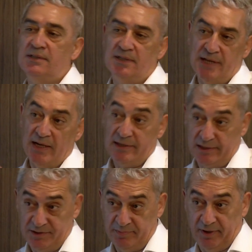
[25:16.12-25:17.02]
this is
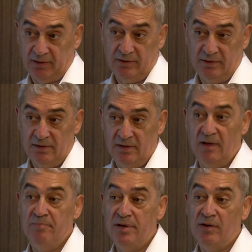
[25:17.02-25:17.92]
another aspect,
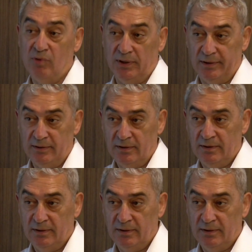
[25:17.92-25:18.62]
a big one.